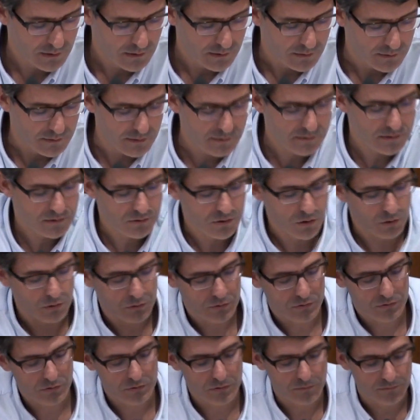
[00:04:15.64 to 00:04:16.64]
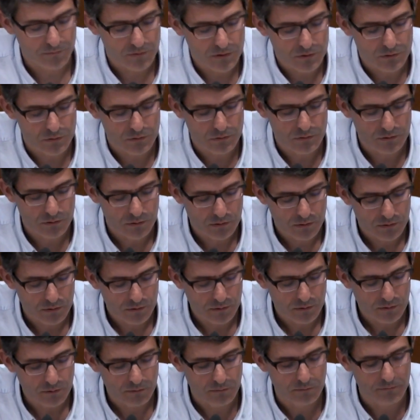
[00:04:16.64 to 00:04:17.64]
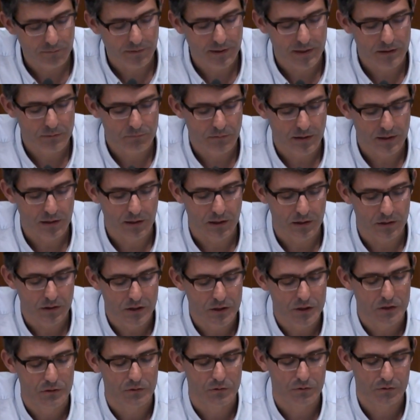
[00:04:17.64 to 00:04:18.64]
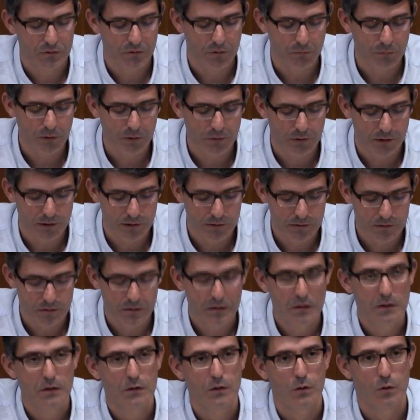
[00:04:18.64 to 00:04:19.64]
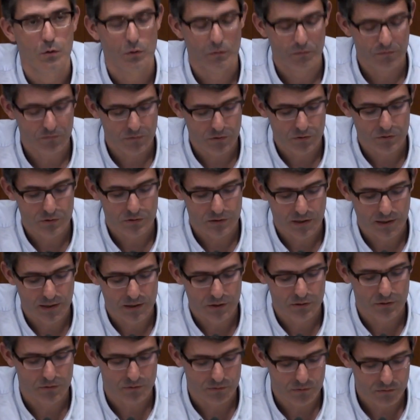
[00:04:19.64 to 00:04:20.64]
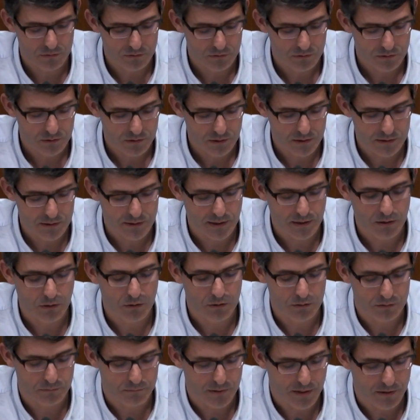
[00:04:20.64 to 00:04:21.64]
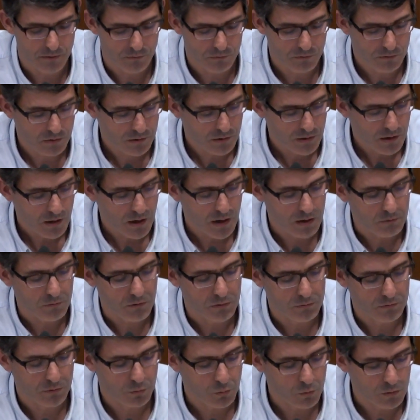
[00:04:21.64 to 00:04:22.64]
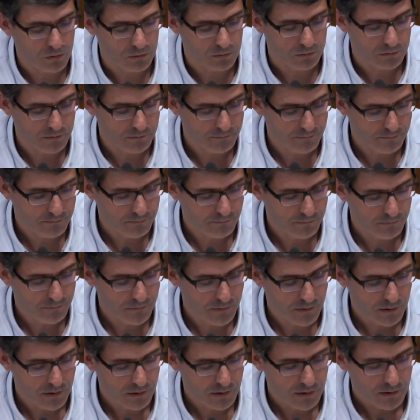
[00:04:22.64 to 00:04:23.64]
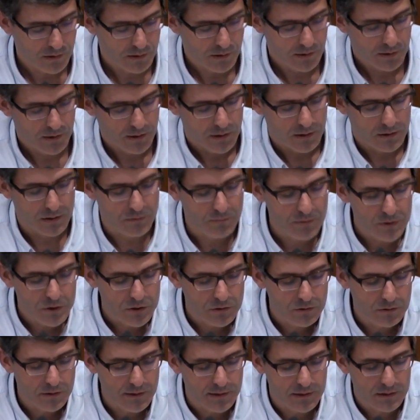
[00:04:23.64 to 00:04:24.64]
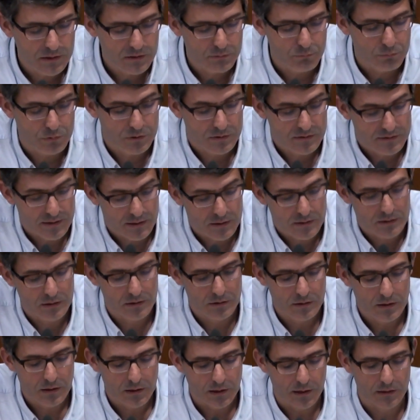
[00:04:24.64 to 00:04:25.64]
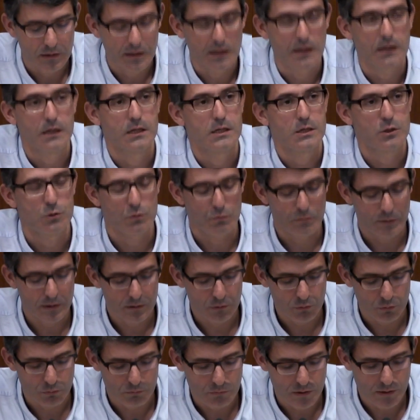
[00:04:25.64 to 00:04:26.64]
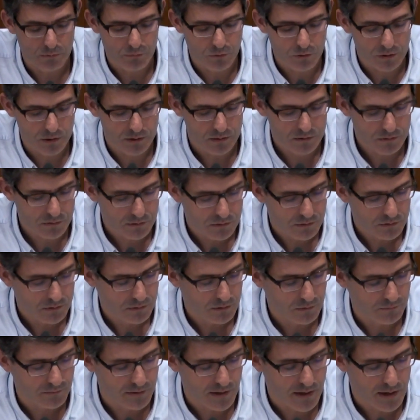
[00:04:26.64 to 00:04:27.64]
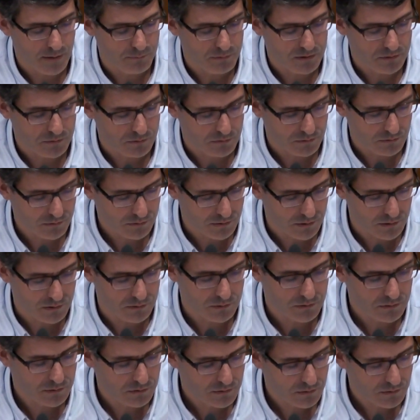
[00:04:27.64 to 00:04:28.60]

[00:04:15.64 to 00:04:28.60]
This is also the vision conveyed by indigenous communities, or First Nations, as they call them now, around the world. The vision that is presented in the Instrumentum Laboris of the Amazon Synod.